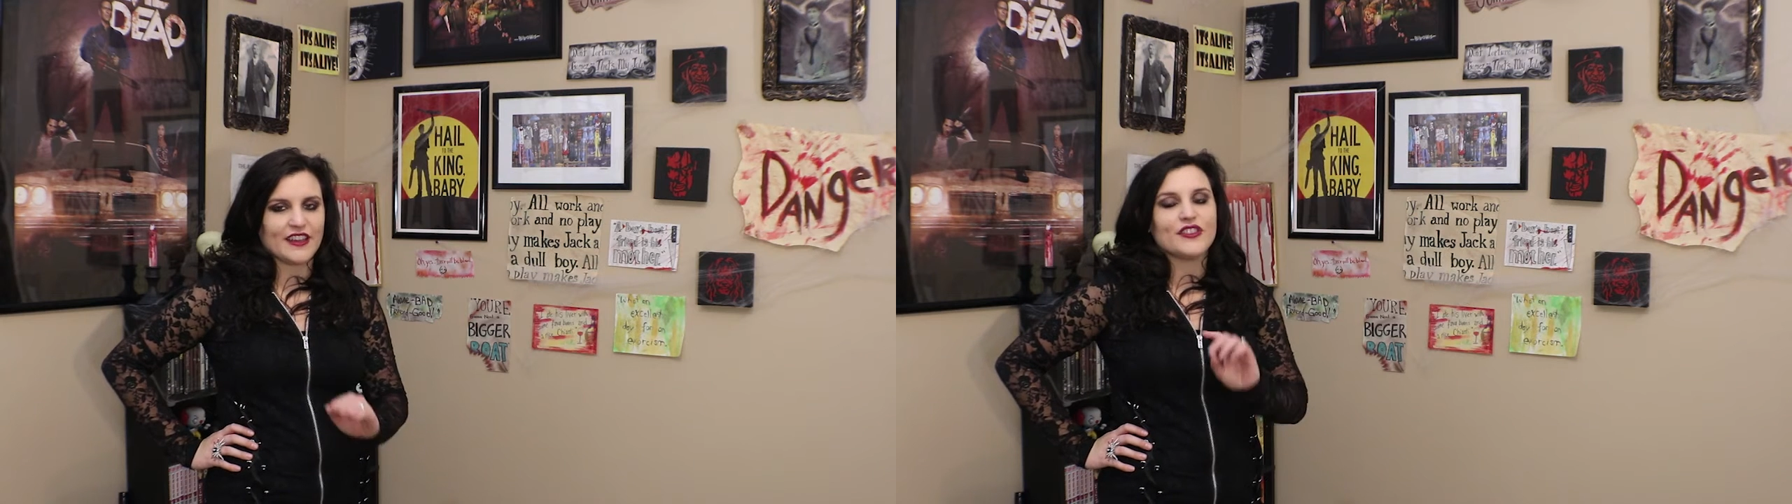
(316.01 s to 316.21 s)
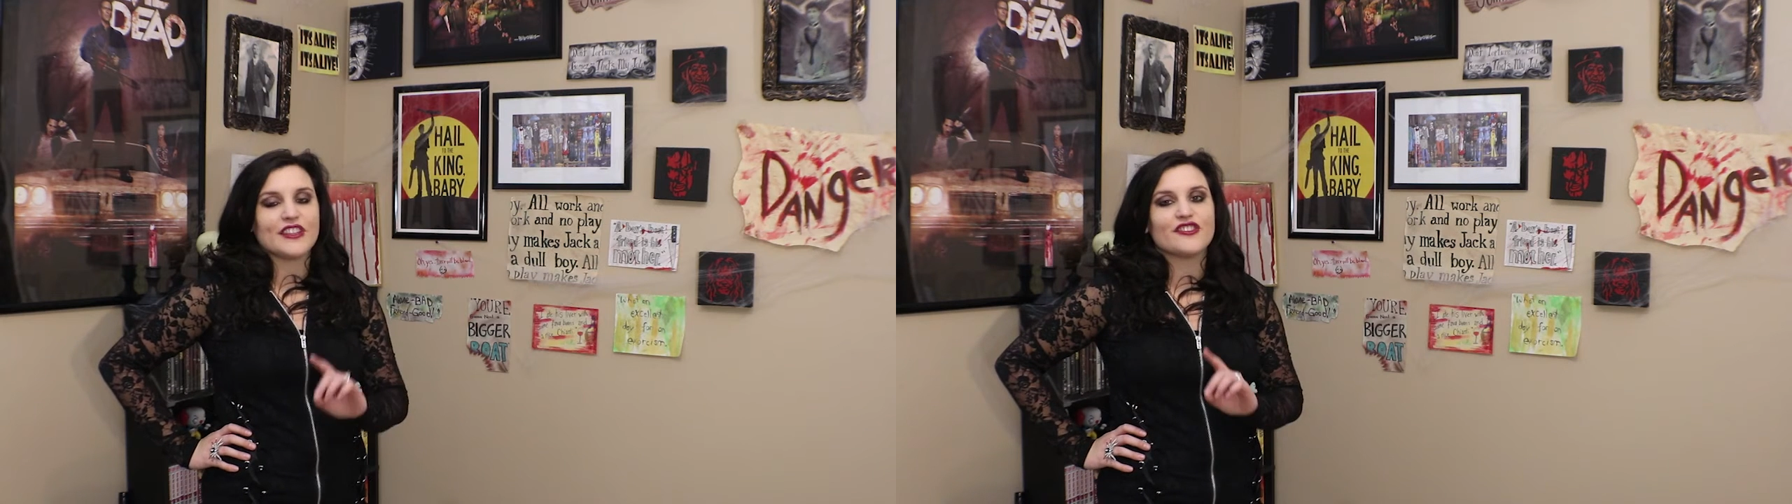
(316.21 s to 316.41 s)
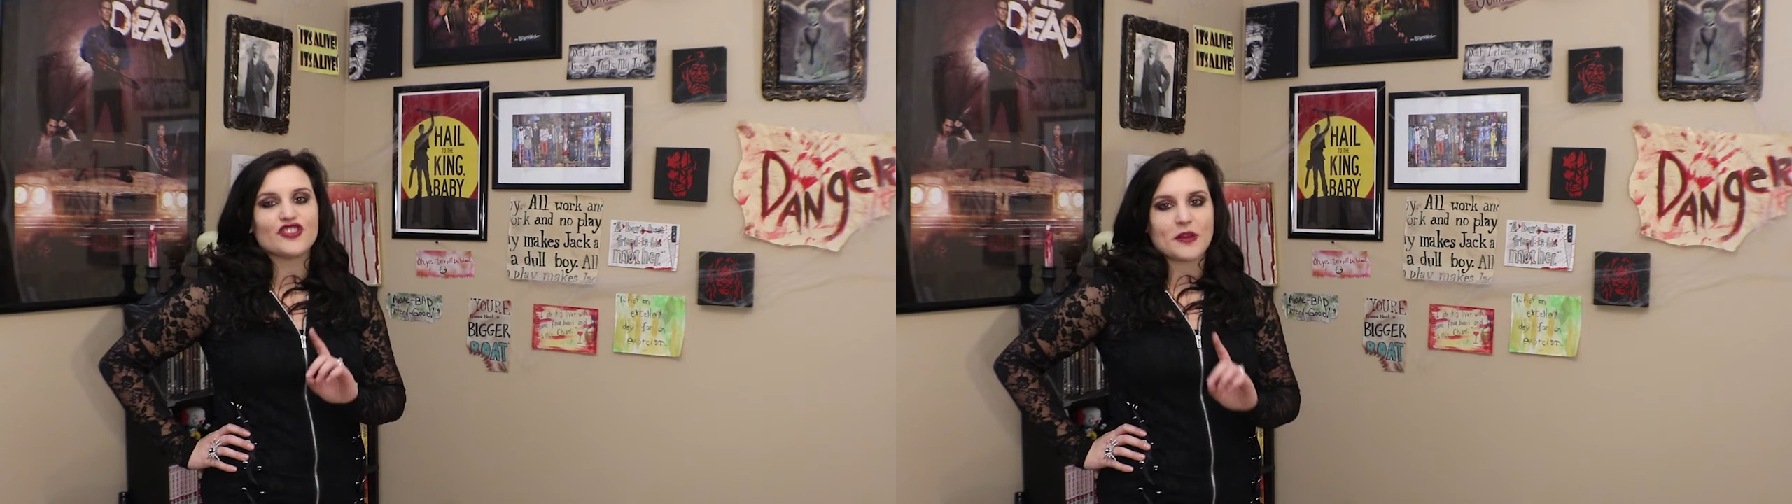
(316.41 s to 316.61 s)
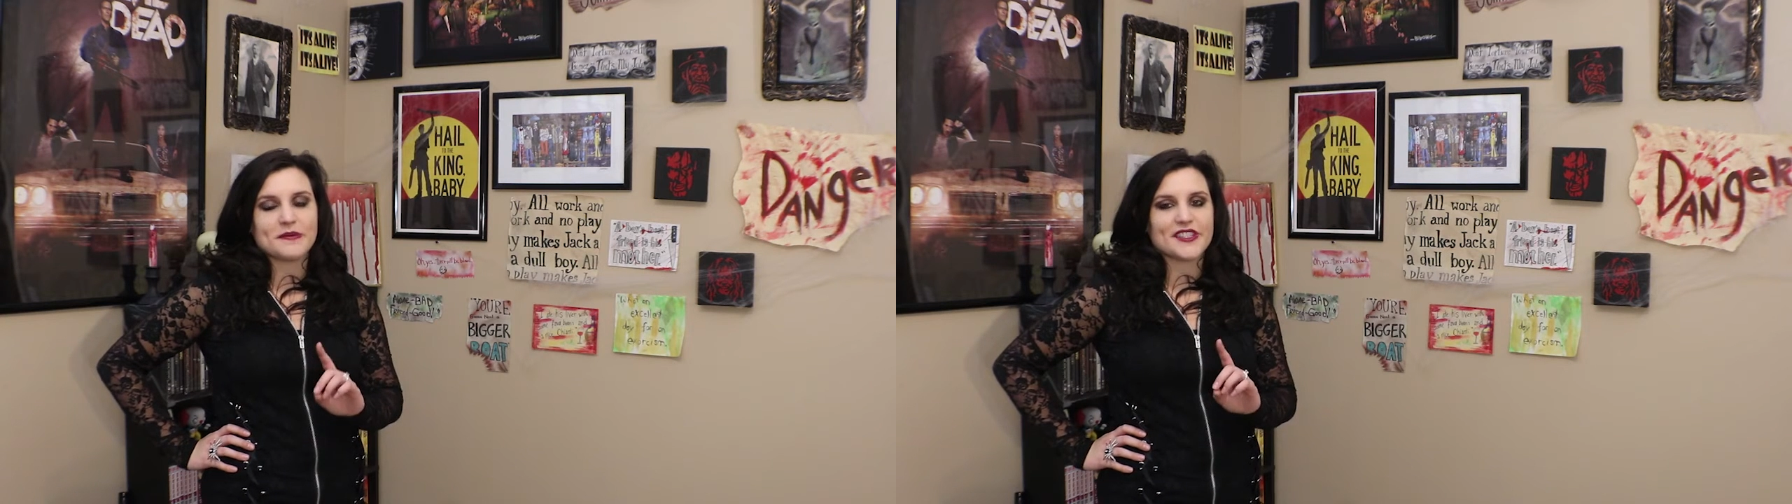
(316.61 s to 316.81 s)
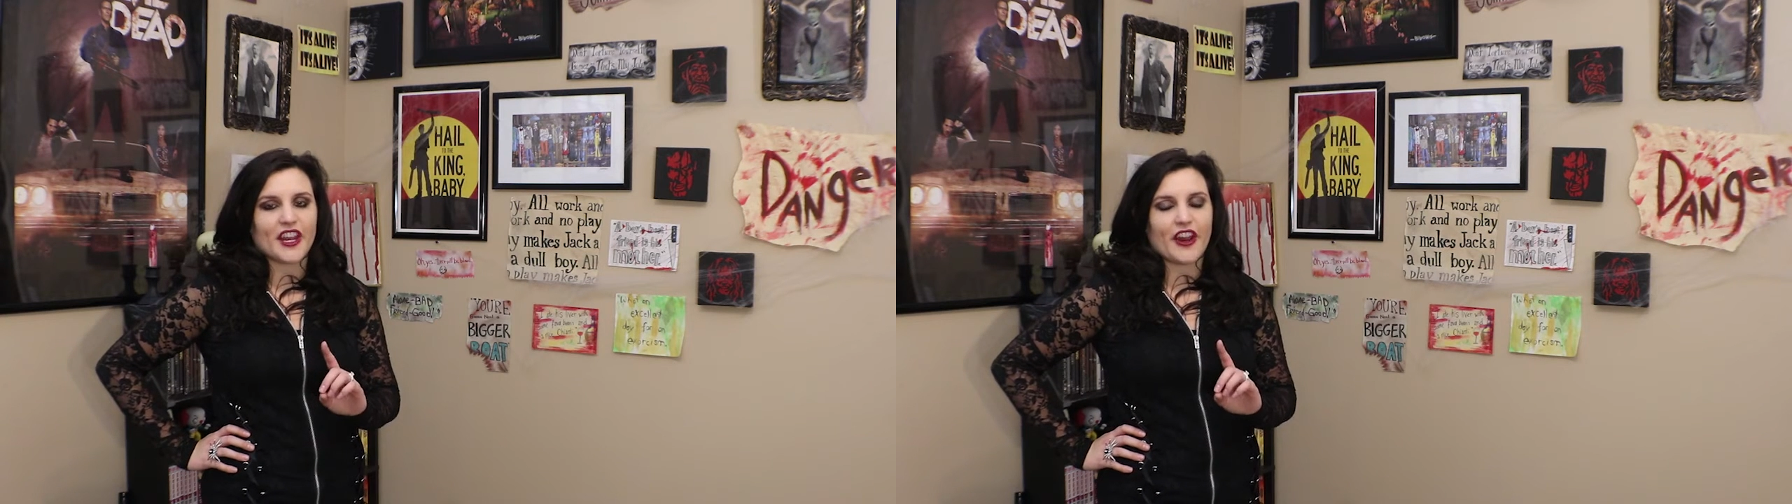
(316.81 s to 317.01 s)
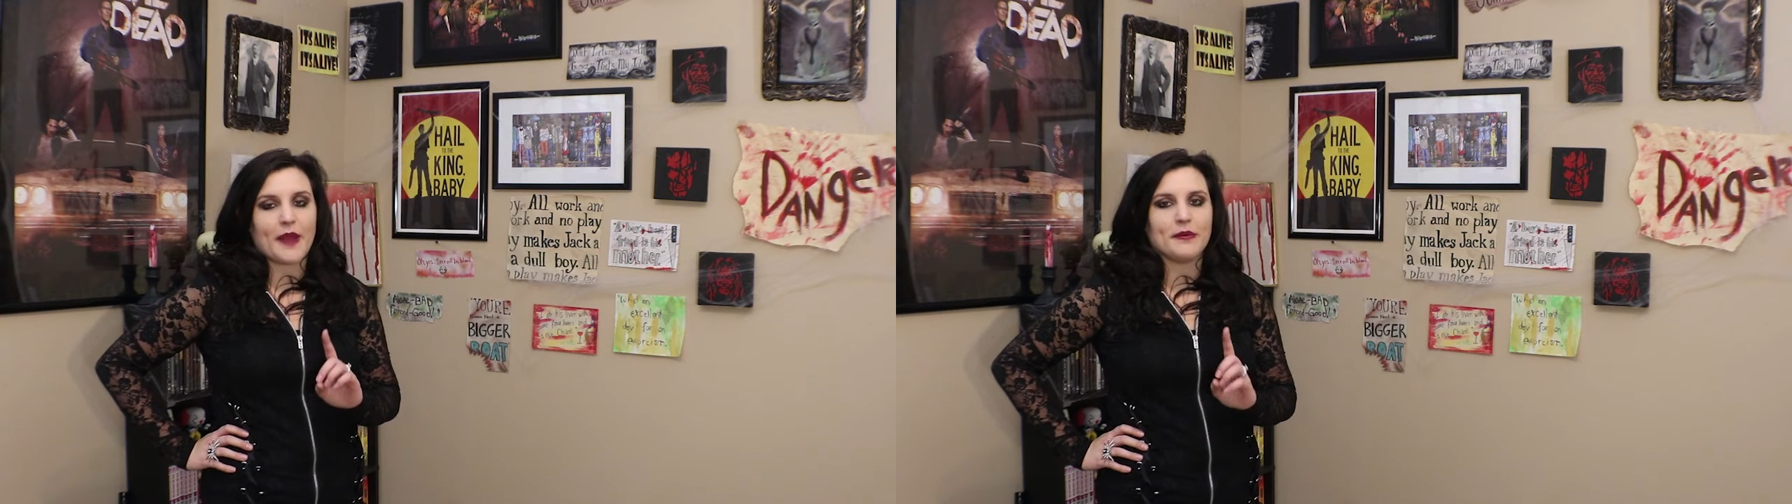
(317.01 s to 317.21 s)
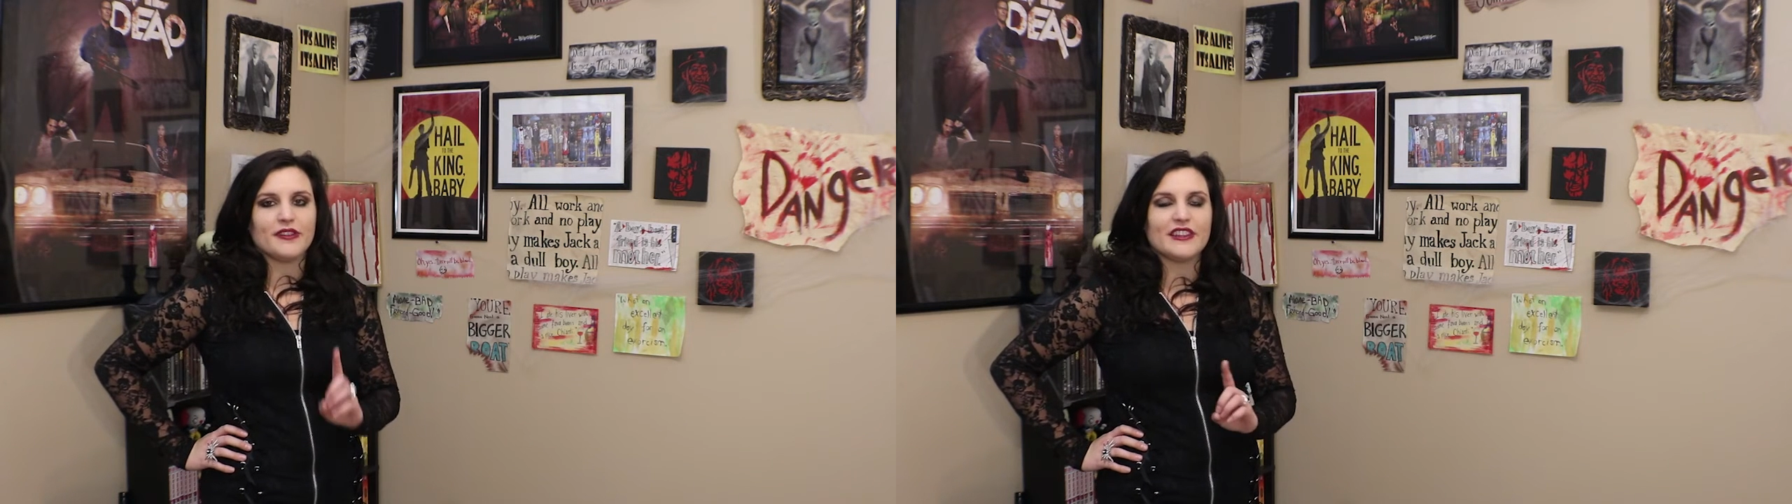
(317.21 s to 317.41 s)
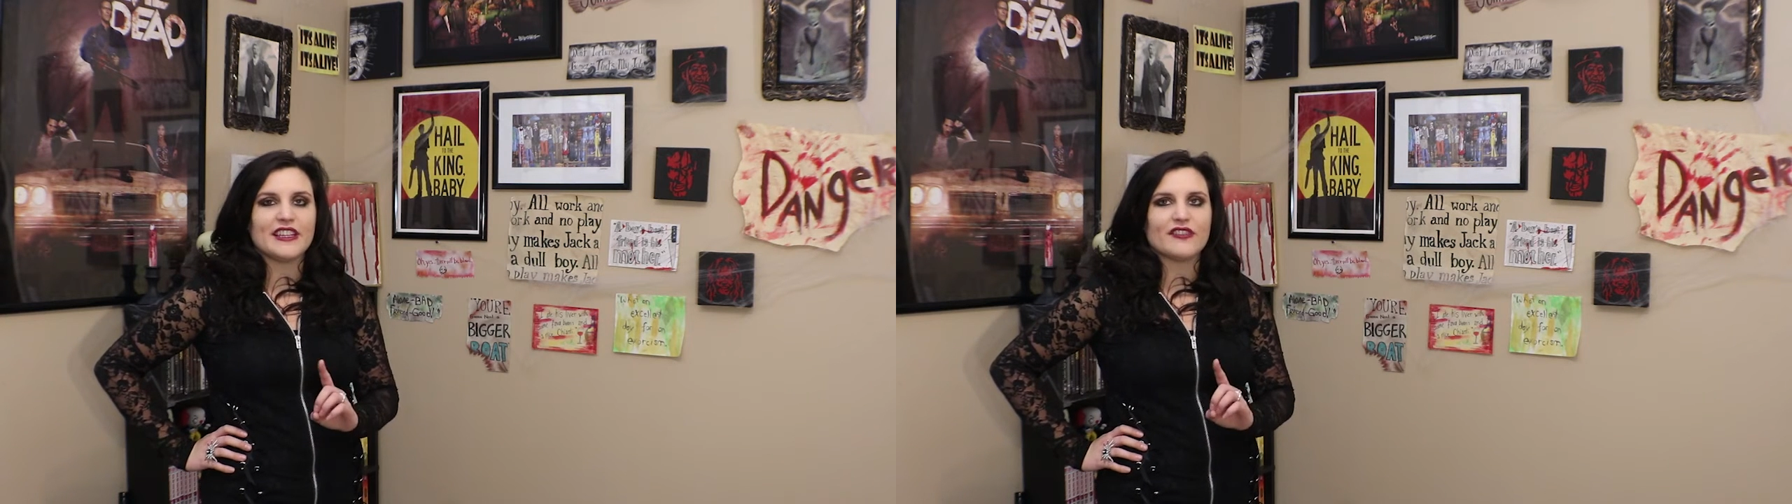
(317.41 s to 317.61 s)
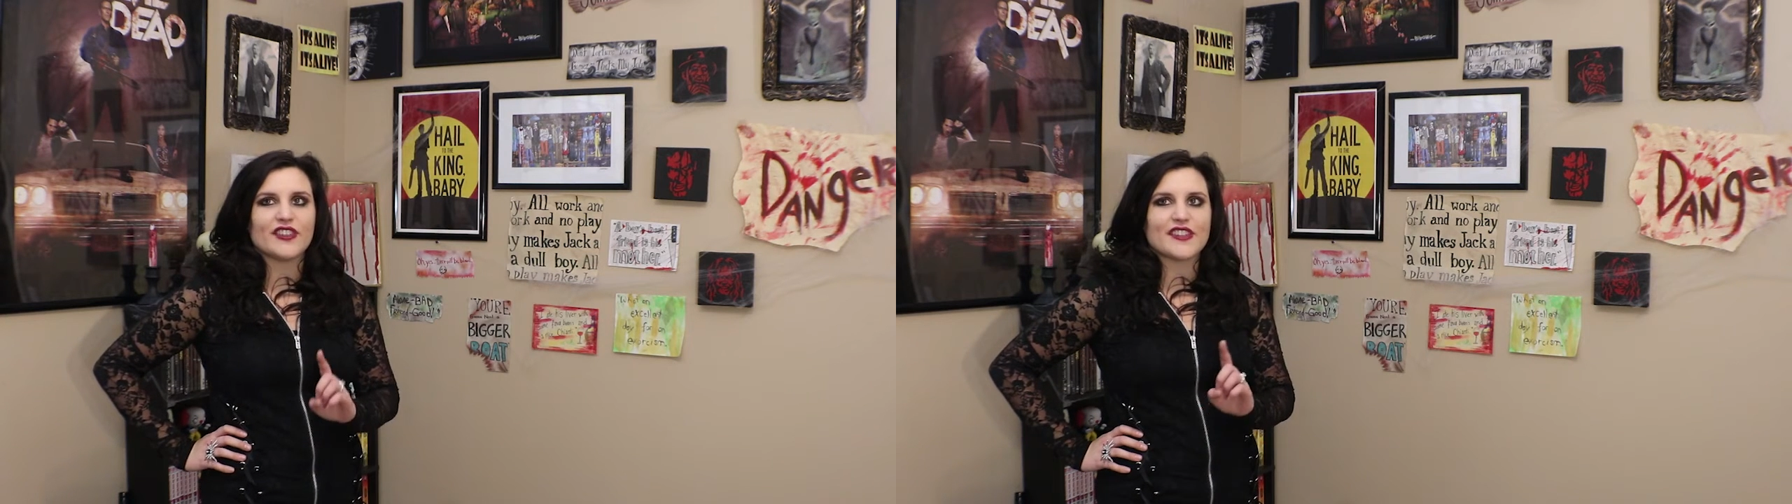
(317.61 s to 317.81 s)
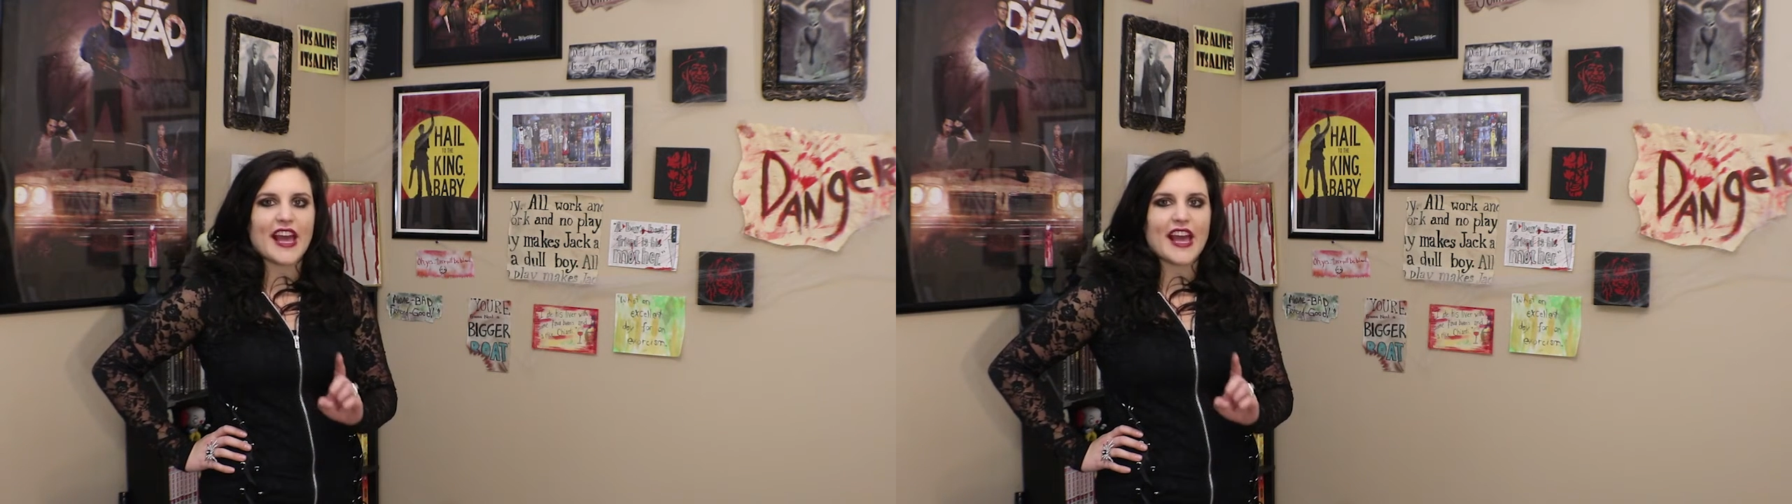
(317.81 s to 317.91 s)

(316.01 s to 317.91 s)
This jump scare, I believe it's